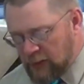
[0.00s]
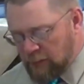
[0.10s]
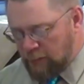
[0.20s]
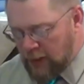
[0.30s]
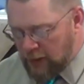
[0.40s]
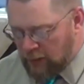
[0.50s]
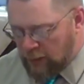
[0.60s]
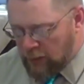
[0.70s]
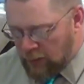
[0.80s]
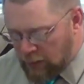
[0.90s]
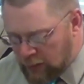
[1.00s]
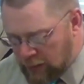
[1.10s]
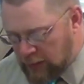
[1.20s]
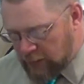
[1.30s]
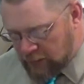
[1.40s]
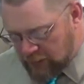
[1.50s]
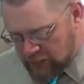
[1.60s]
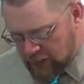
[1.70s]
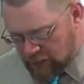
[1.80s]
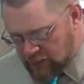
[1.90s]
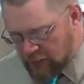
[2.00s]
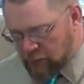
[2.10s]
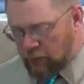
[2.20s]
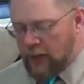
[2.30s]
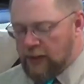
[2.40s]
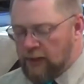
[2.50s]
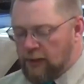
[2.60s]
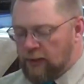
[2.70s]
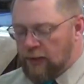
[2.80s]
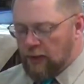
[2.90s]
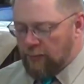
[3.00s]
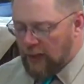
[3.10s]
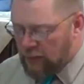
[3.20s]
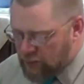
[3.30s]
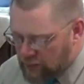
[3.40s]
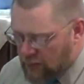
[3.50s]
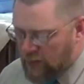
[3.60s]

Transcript: Meh, uh, he, he says, write in a, in a man's